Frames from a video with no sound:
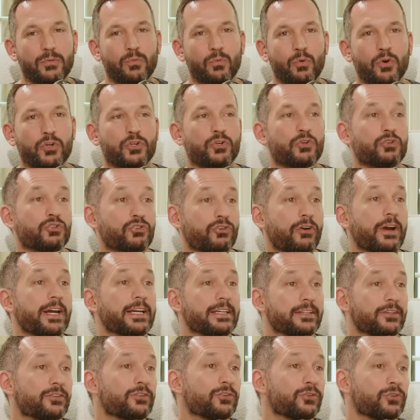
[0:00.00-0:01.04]
what you're trying
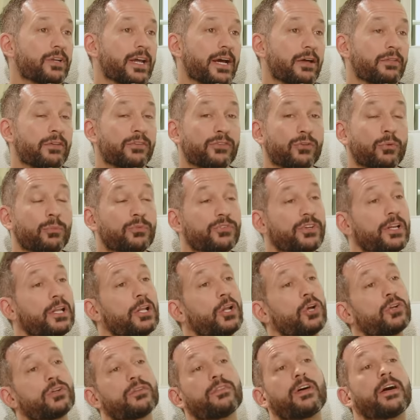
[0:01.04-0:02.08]
to do now, there's obviously a
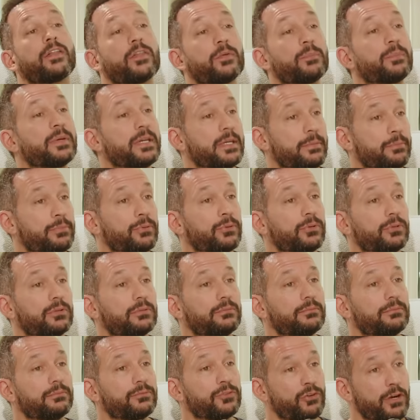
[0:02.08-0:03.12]
lot of other people
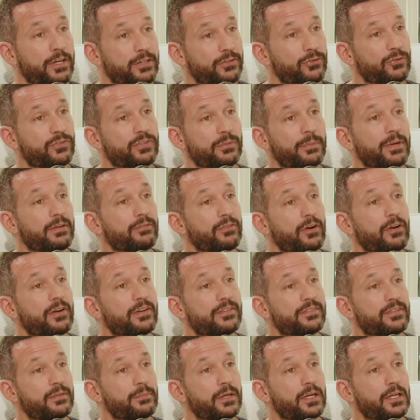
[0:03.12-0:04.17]
trying to do something very
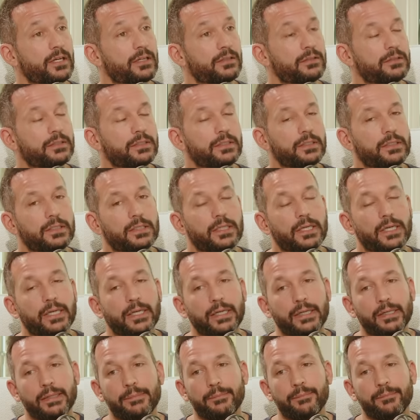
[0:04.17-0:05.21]
similar.
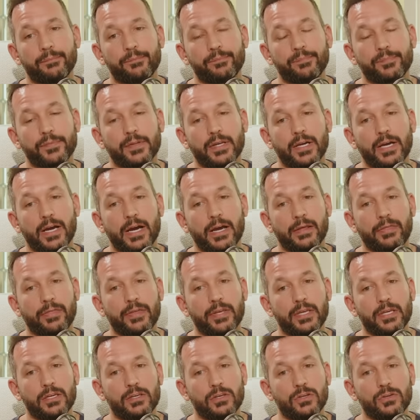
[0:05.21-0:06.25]
I
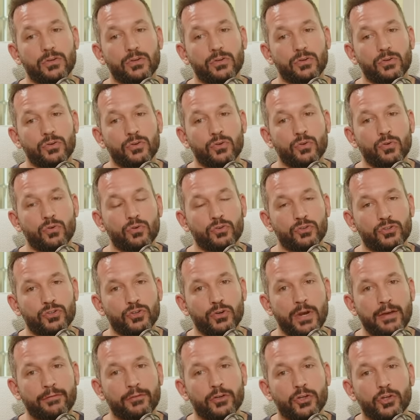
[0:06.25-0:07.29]
think do
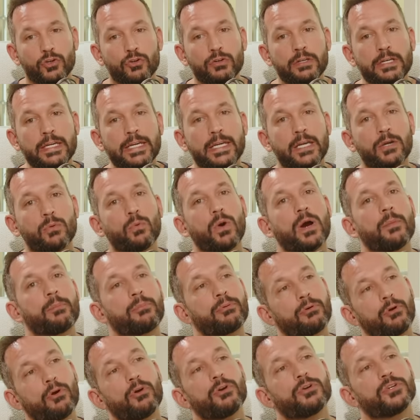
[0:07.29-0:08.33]
you have a unique
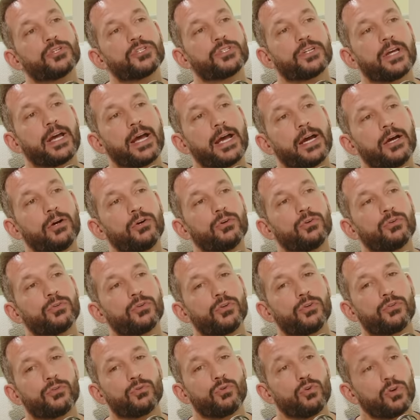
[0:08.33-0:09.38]
approach to how
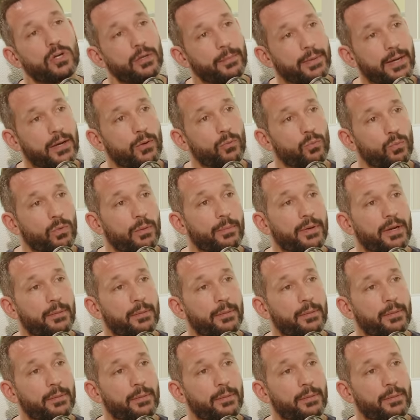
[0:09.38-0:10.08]
you talk about women